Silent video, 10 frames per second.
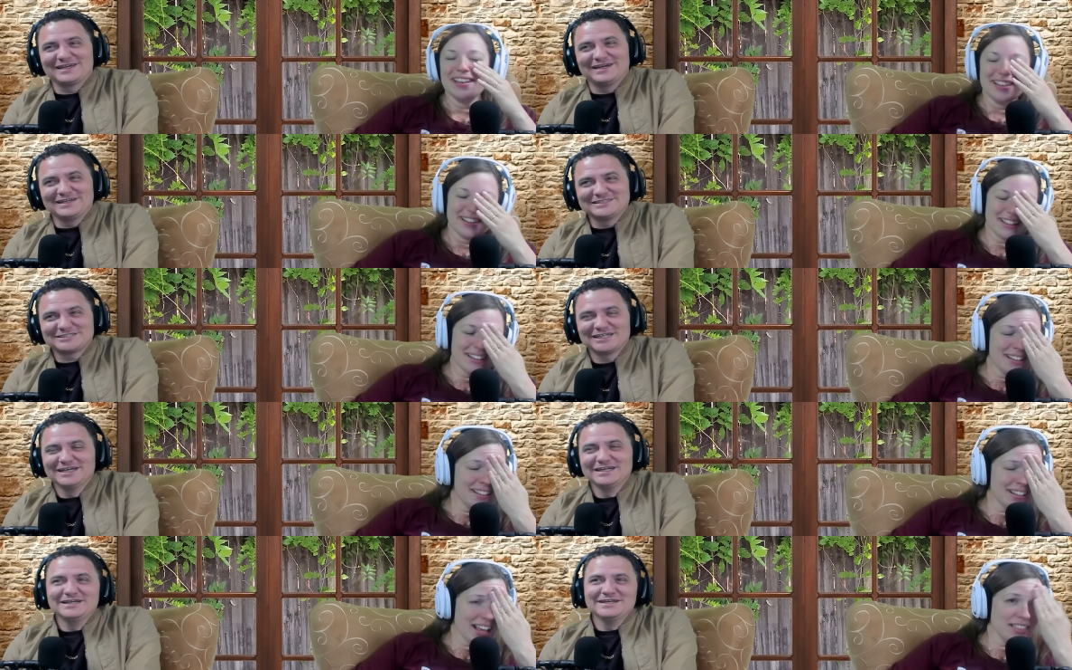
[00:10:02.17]
Speaker 1: gosh.
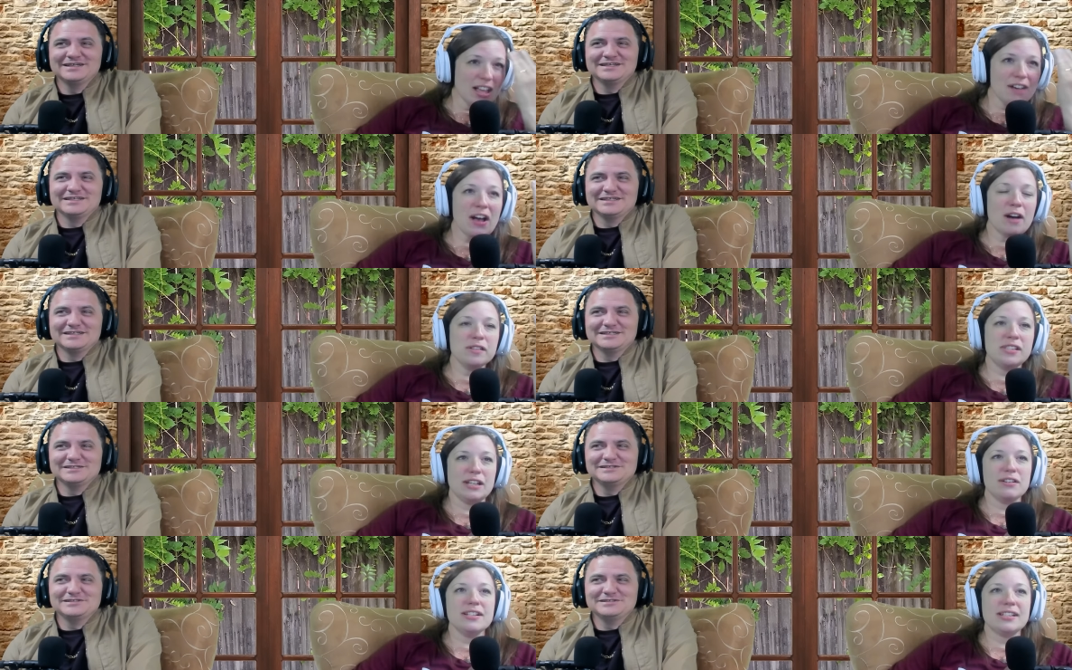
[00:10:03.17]
oh, I love how
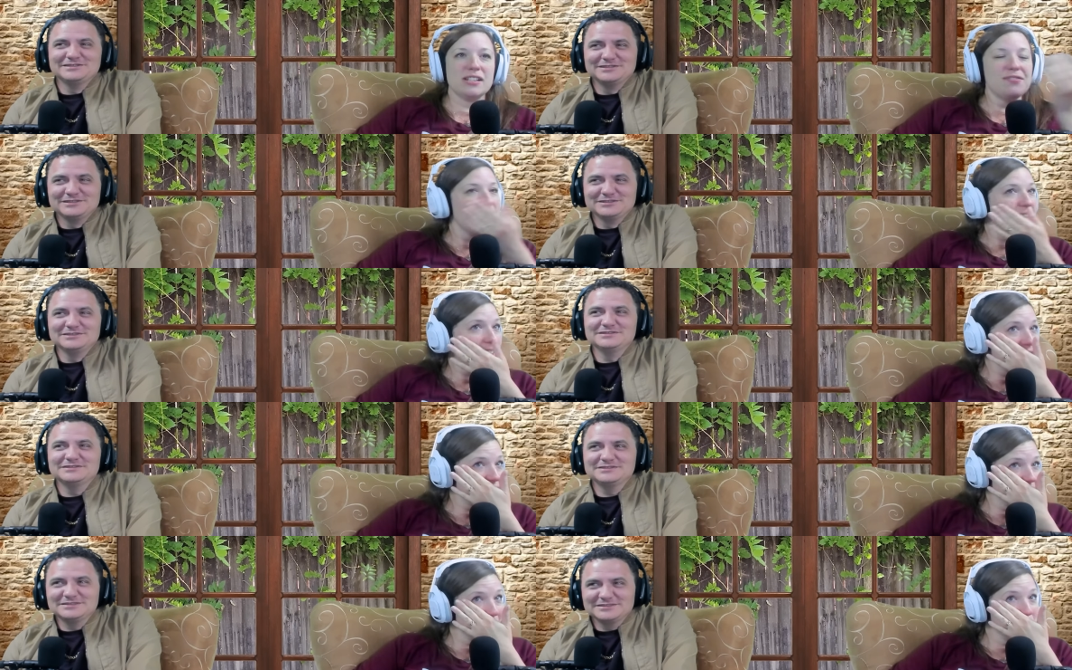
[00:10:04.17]
serious his face gets,
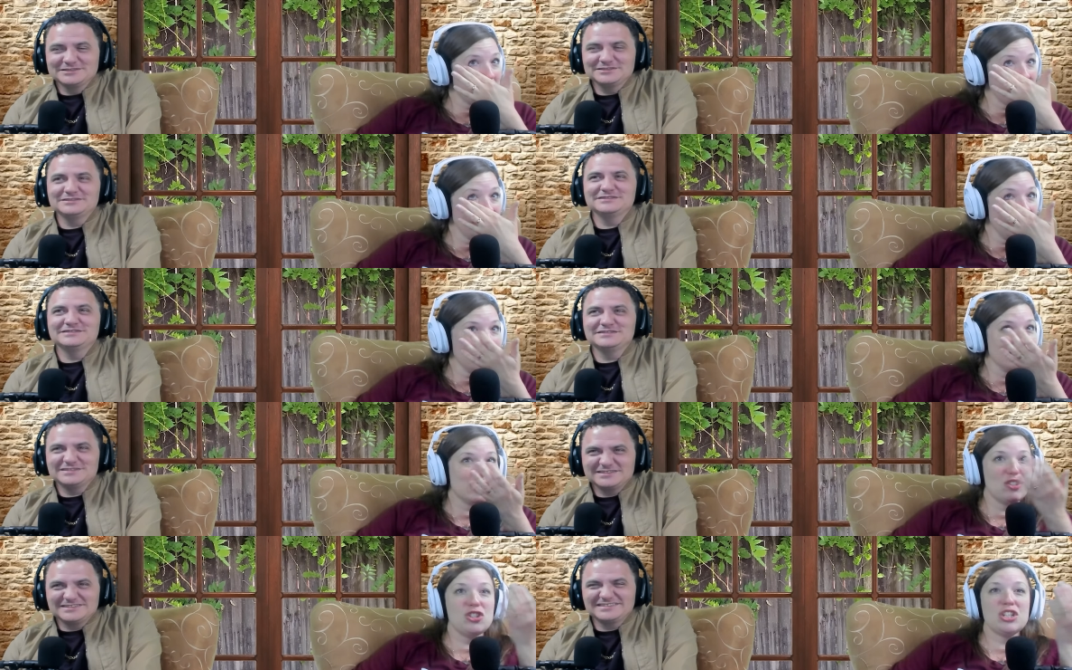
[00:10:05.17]
and then when he
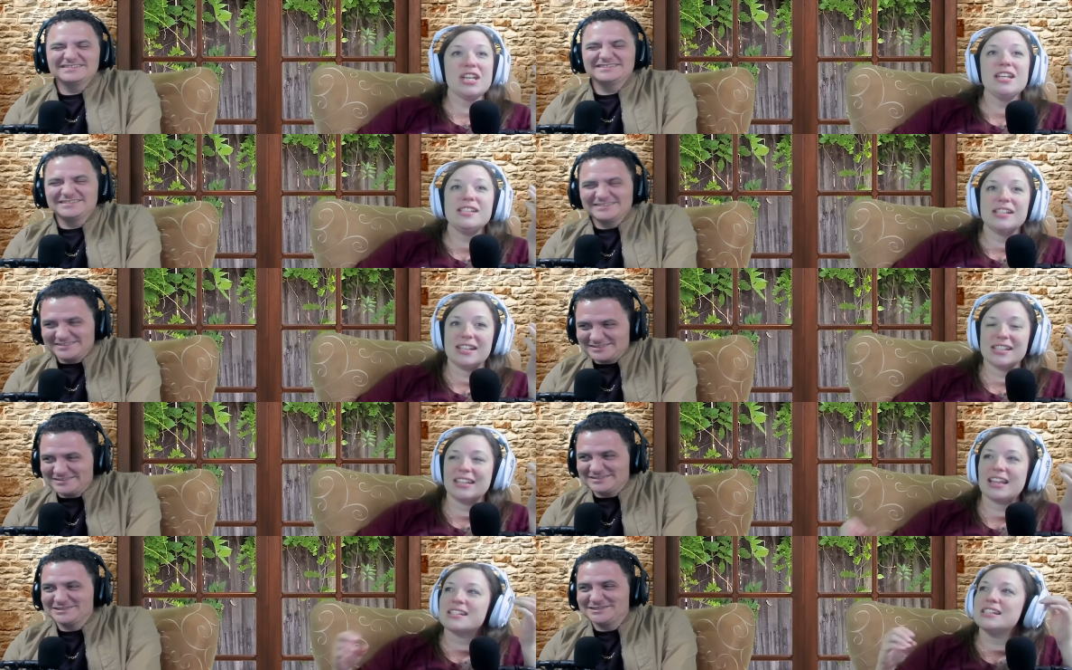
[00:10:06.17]
cheeses, like
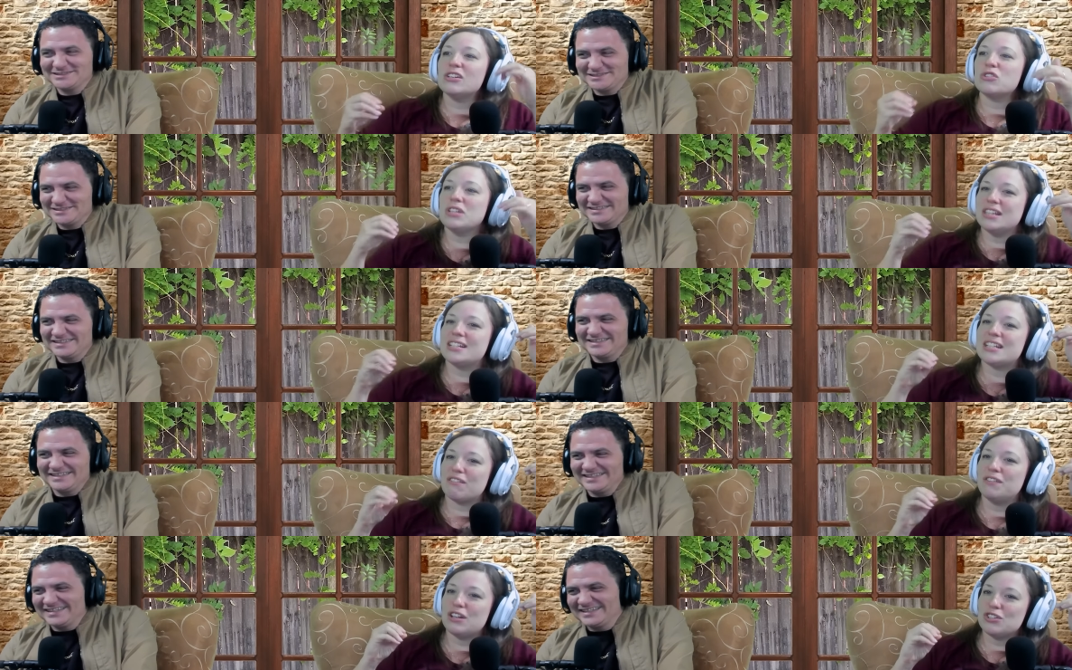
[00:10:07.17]
that's literally the
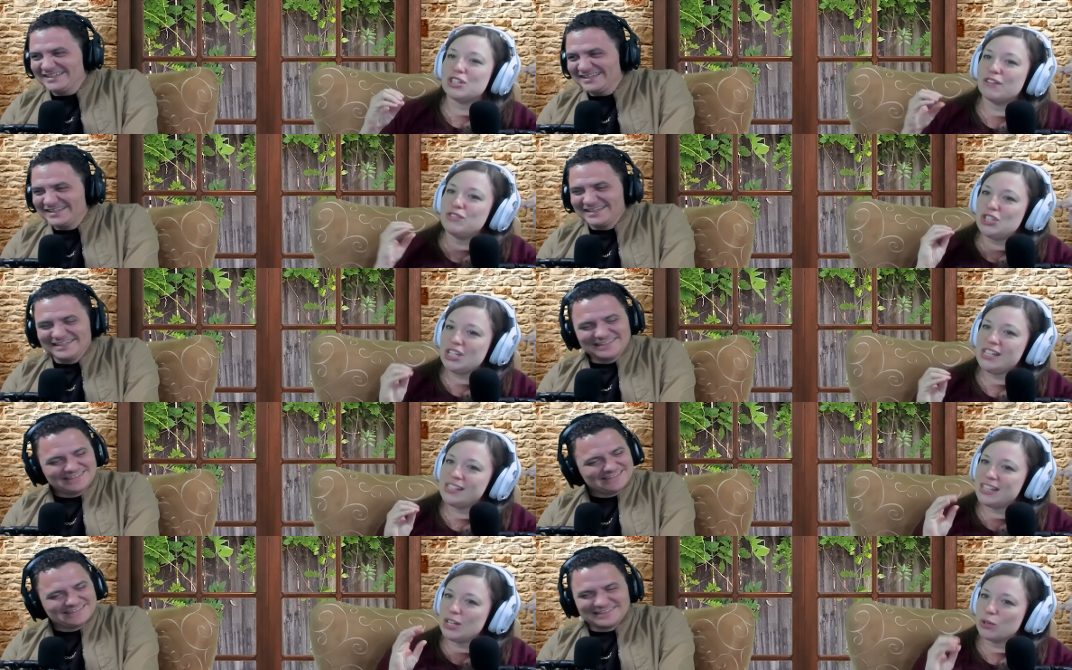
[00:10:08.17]
definition of
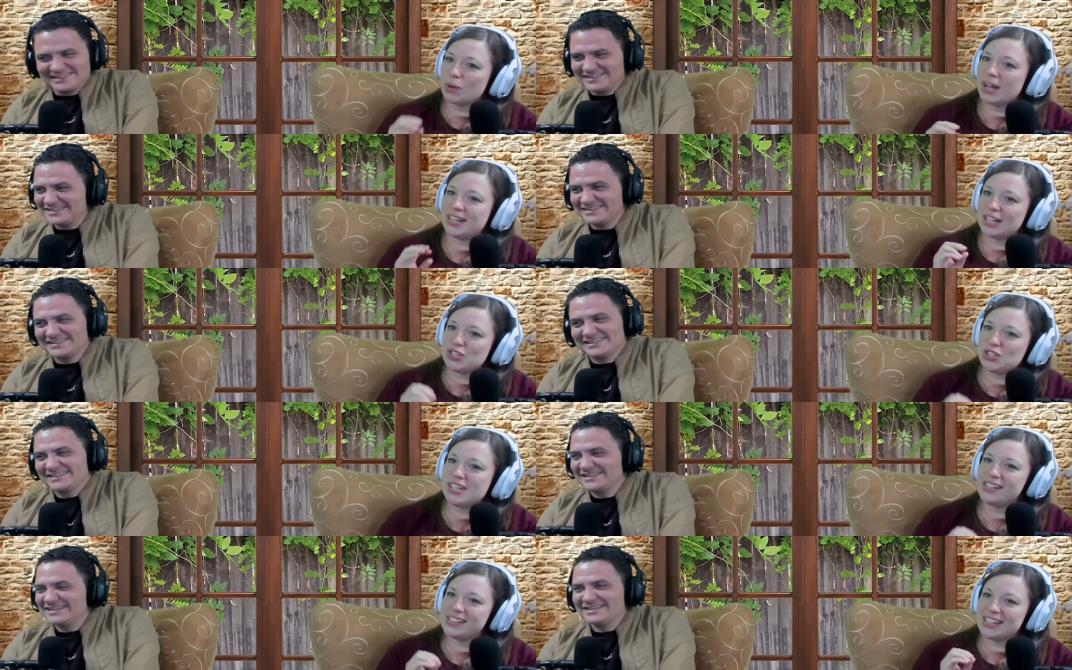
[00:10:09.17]
cheesy oh. grin, a oh.
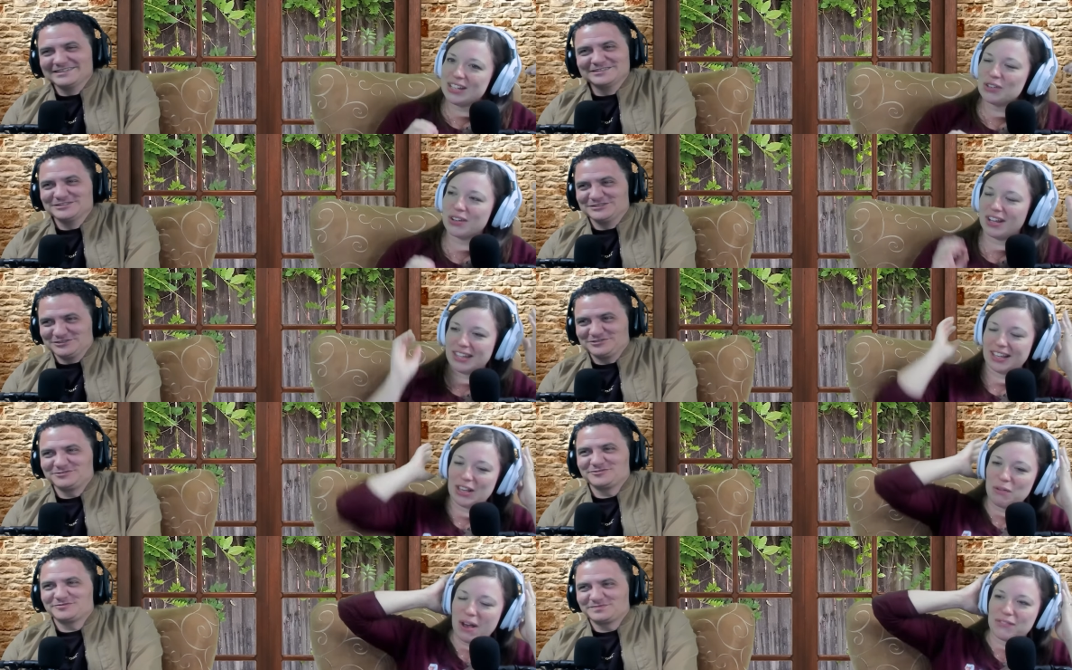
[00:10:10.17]
cheesing grin. Like
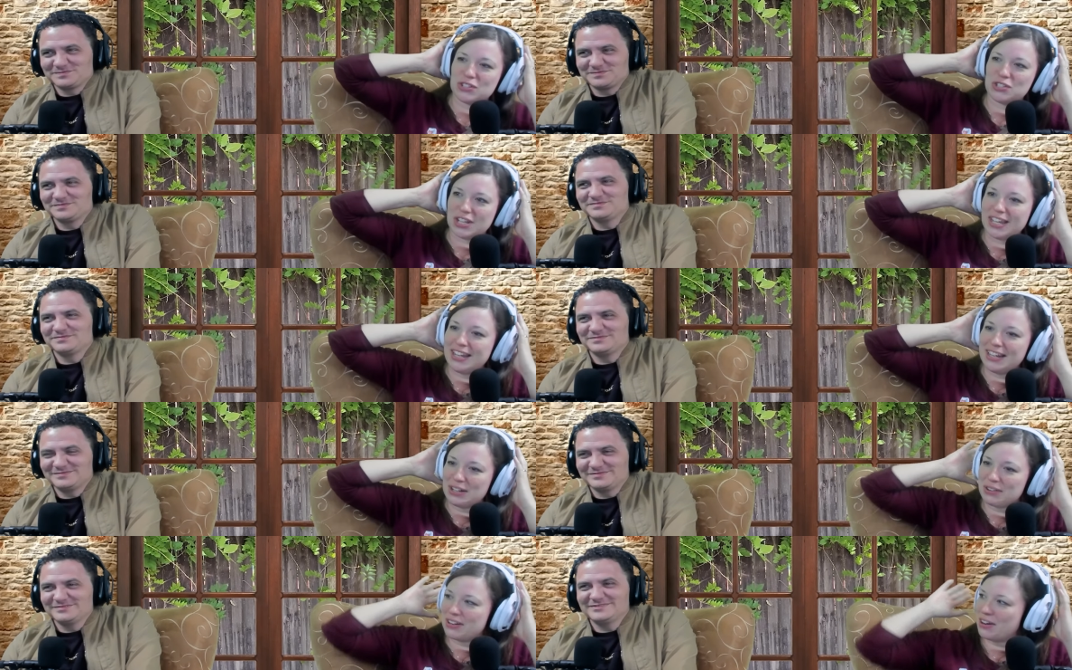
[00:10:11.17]
you have a shit eating
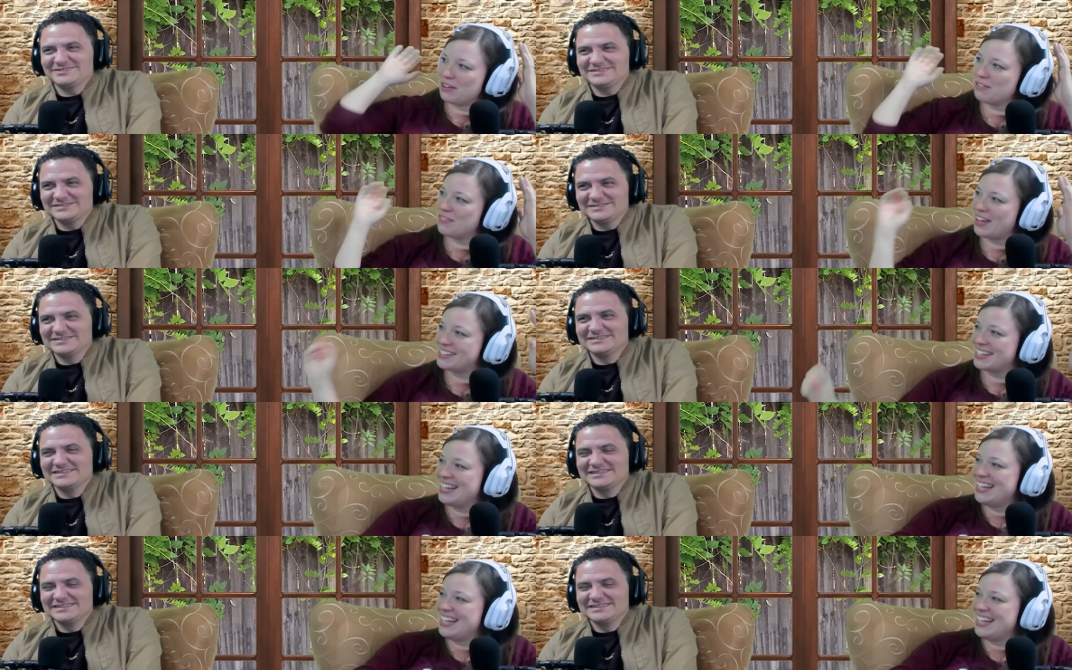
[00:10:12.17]
grin on your face, and